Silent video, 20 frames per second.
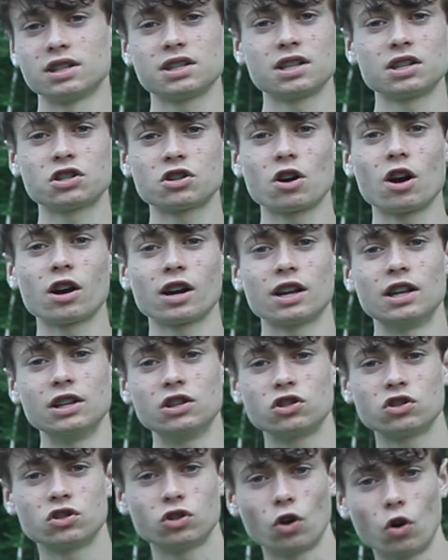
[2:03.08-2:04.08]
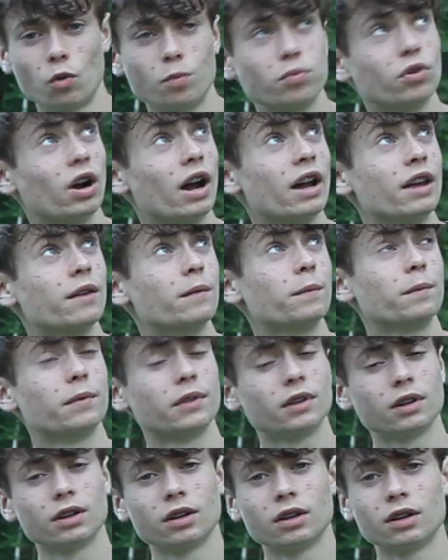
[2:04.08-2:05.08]
this target is so bright,
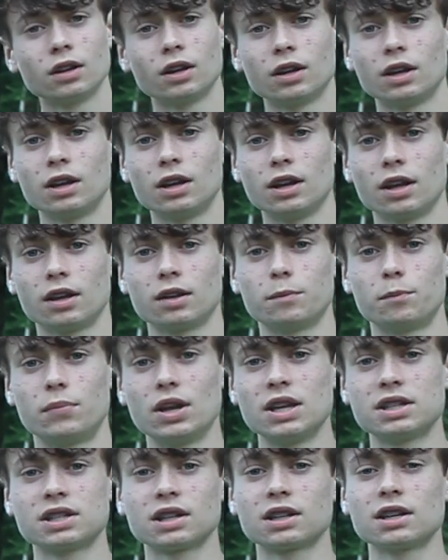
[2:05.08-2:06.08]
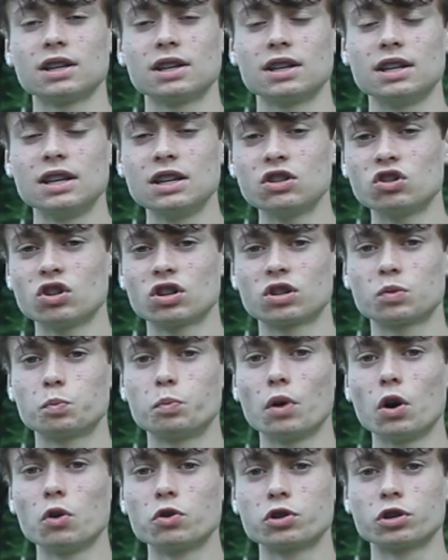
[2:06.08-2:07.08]
basically each
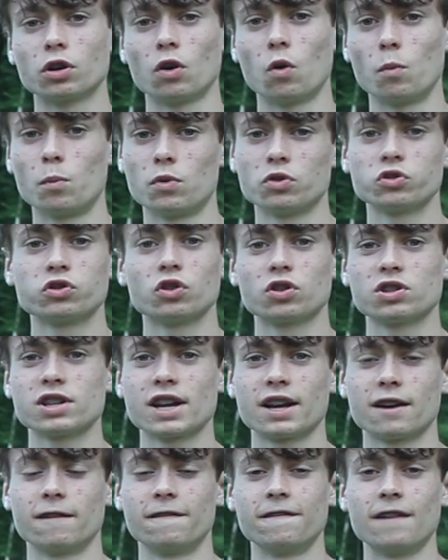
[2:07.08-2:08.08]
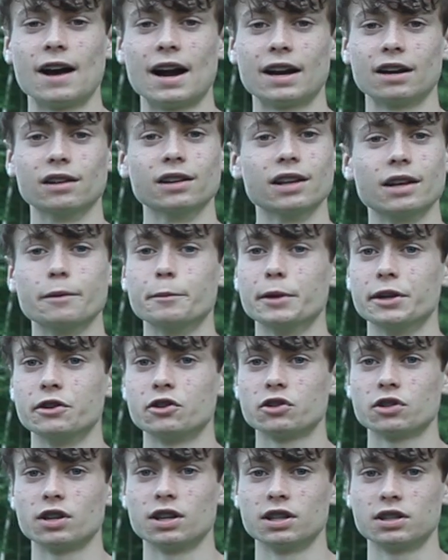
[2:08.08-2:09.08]
exposure almost looks like a final
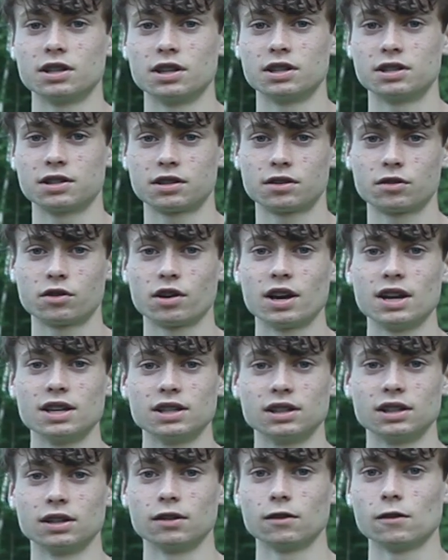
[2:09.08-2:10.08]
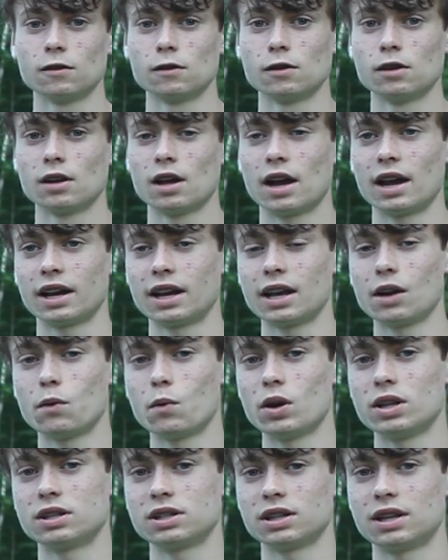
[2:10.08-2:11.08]
image. It's, it's crazy. I can't
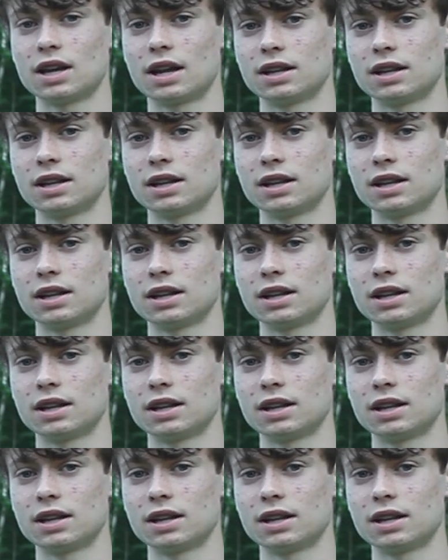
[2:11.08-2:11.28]
wait to get,